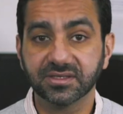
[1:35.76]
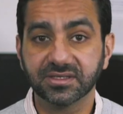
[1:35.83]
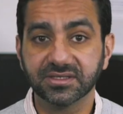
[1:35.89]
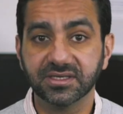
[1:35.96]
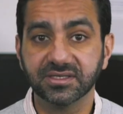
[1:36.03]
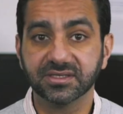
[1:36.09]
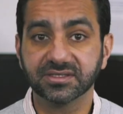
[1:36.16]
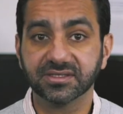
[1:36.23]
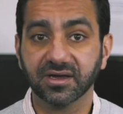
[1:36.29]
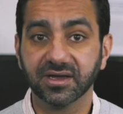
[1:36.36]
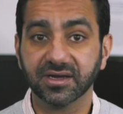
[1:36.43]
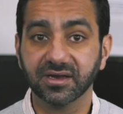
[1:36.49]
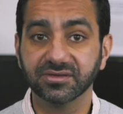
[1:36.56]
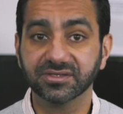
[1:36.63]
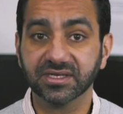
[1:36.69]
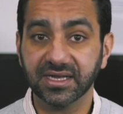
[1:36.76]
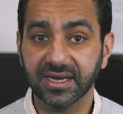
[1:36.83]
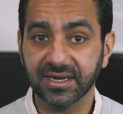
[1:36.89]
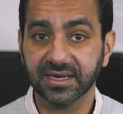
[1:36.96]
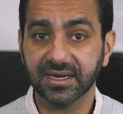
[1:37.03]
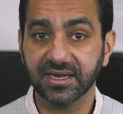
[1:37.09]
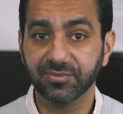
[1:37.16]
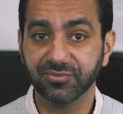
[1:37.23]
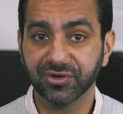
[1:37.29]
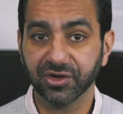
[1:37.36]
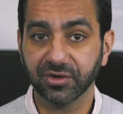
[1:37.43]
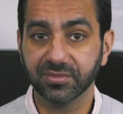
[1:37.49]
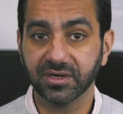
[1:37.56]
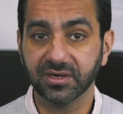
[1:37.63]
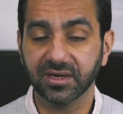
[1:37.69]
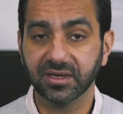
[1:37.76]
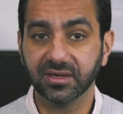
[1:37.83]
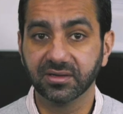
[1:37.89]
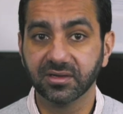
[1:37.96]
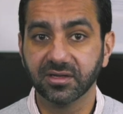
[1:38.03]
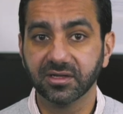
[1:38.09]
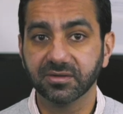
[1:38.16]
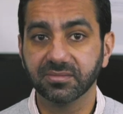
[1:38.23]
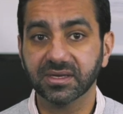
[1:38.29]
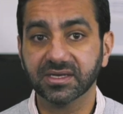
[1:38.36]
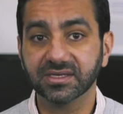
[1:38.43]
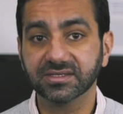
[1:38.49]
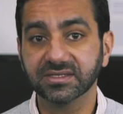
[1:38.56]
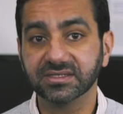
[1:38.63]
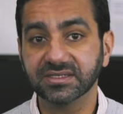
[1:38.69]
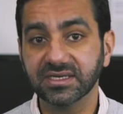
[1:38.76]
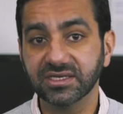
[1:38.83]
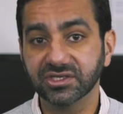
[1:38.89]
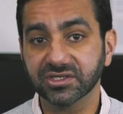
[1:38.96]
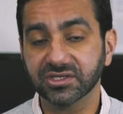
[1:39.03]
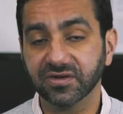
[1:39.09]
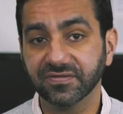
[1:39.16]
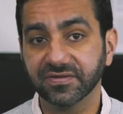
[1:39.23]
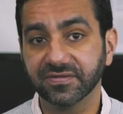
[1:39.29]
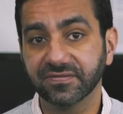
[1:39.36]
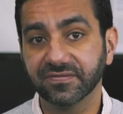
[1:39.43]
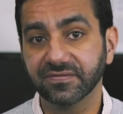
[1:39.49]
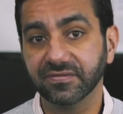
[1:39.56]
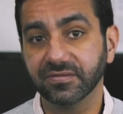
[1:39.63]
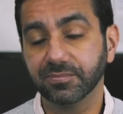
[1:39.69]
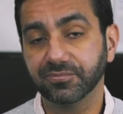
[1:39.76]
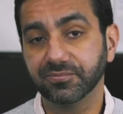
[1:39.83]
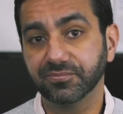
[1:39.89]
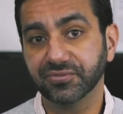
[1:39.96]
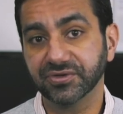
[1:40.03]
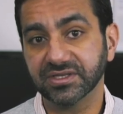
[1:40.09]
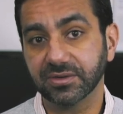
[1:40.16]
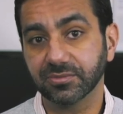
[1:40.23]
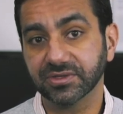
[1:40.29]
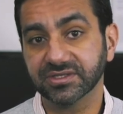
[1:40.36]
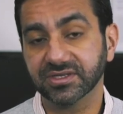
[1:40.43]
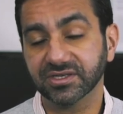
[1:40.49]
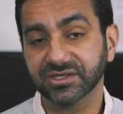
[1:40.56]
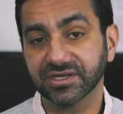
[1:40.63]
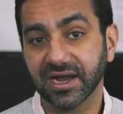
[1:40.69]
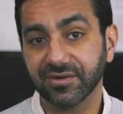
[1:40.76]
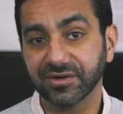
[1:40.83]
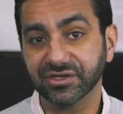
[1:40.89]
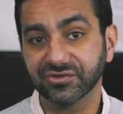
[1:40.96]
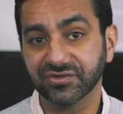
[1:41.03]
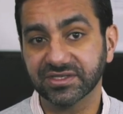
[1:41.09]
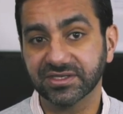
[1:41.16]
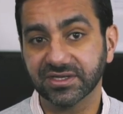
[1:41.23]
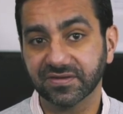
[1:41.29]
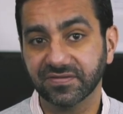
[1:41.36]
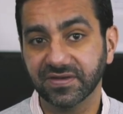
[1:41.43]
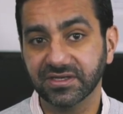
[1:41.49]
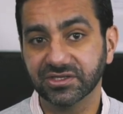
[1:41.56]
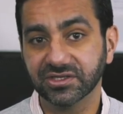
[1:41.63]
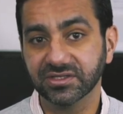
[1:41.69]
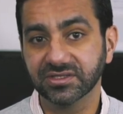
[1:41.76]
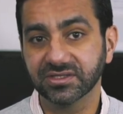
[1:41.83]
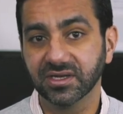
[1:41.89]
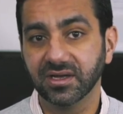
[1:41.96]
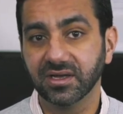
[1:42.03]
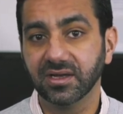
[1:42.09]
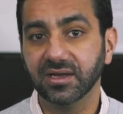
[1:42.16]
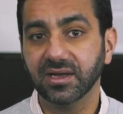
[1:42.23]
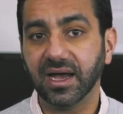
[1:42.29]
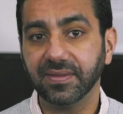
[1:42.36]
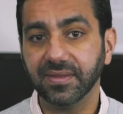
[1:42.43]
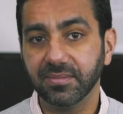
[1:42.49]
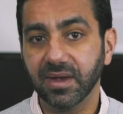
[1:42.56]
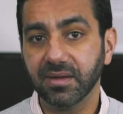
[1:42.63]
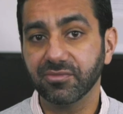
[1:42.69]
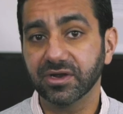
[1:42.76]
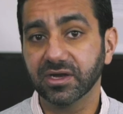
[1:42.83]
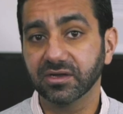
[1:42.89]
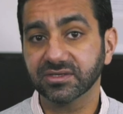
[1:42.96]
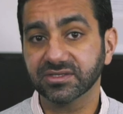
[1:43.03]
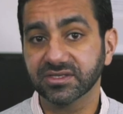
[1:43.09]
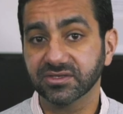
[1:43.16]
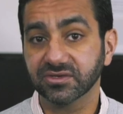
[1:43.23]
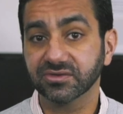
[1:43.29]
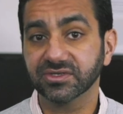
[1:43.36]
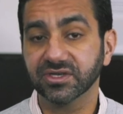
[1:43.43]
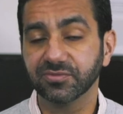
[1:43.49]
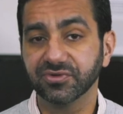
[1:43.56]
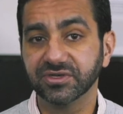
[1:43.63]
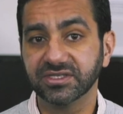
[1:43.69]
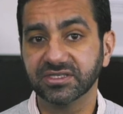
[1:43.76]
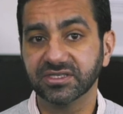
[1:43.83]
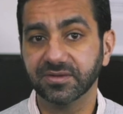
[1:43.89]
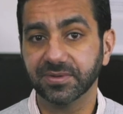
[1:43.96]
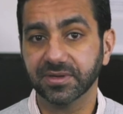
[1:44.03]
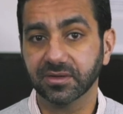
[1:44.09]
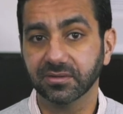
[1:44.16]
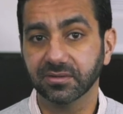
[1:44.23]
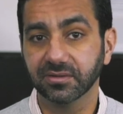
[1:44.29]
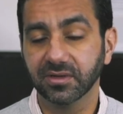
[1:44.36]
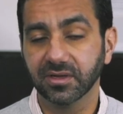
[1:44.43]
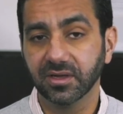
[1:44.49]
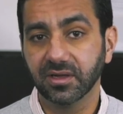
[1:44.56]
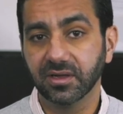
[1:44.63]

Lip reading: the disease is diagnosed clinically predominantly because the seizures often present with such characteristic features, and the memory loss is also pretty typical.